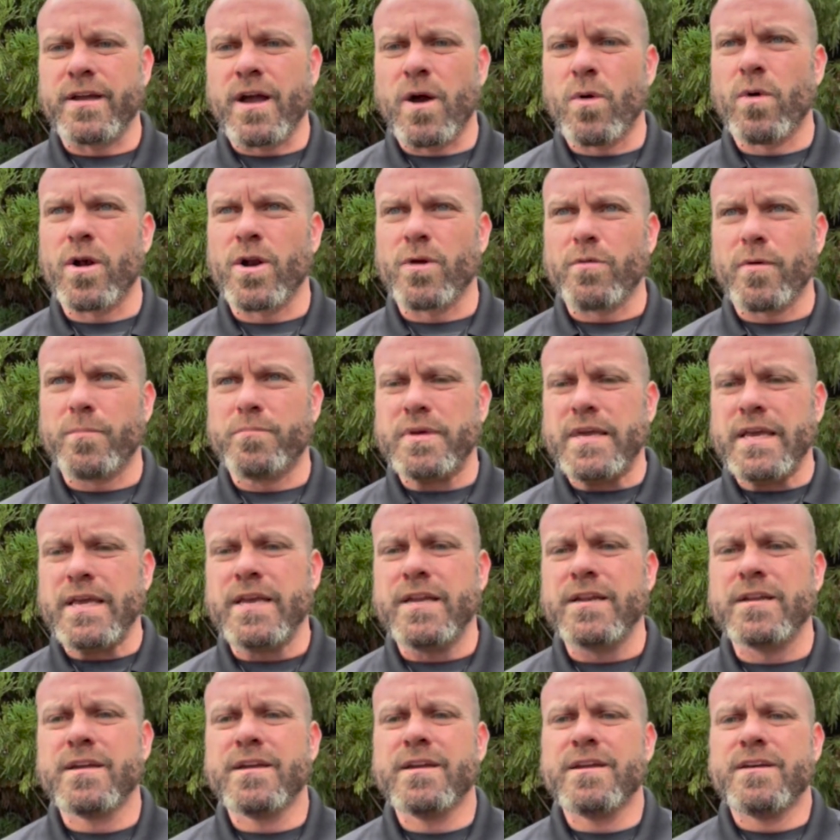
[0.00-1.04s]
I want to
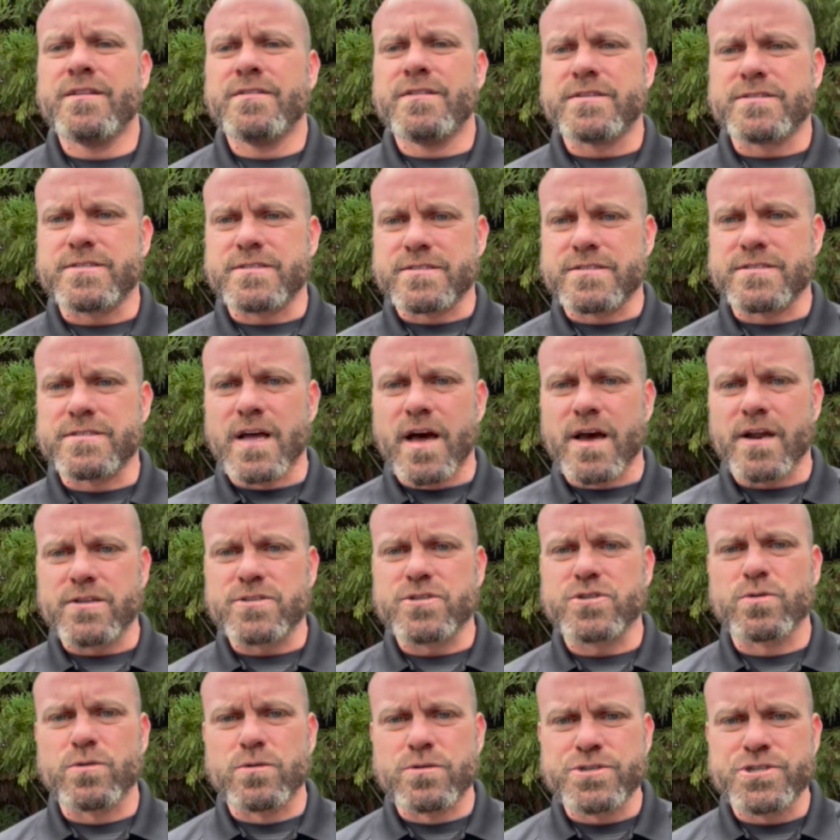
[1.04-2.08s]
repeat, this is not a
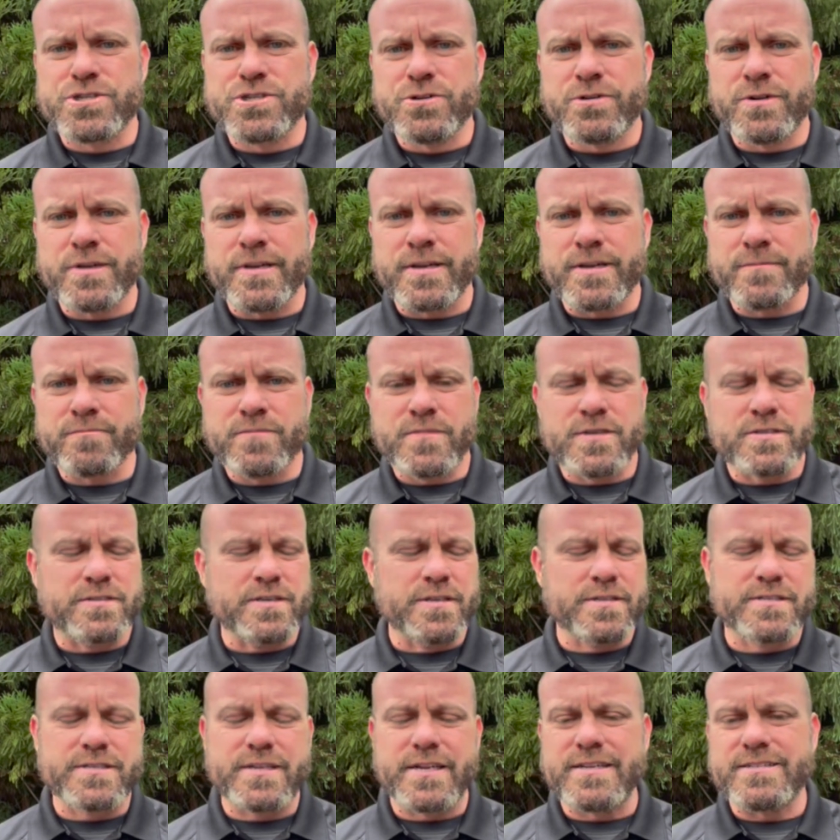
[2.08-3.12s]
school shooting. This
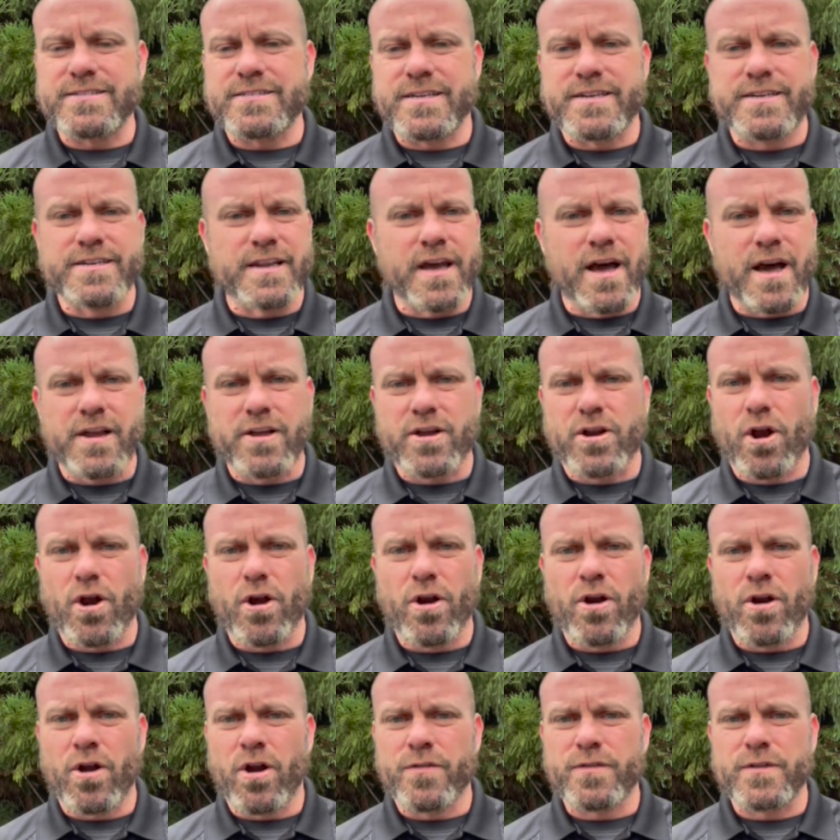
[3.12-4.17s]
incident did not
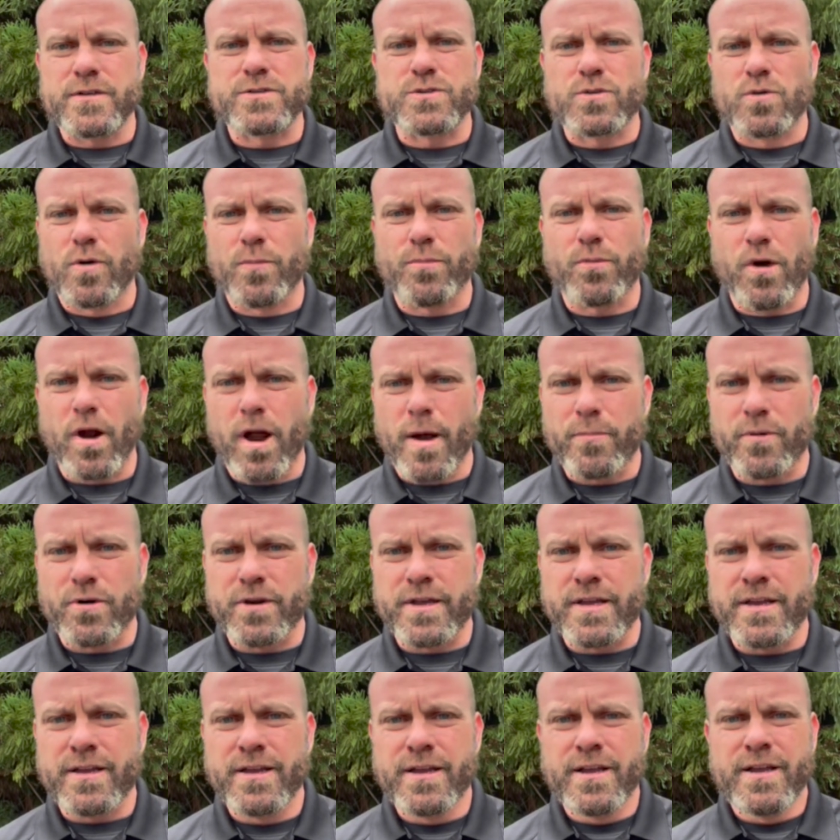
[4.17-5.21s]
occur on the school
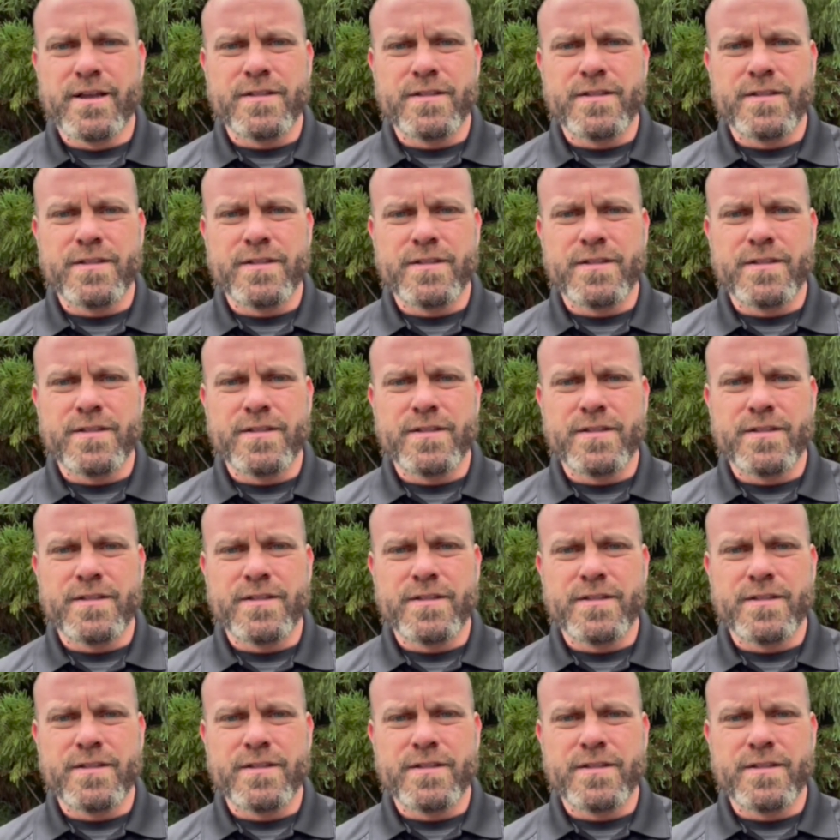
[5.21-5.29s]
property.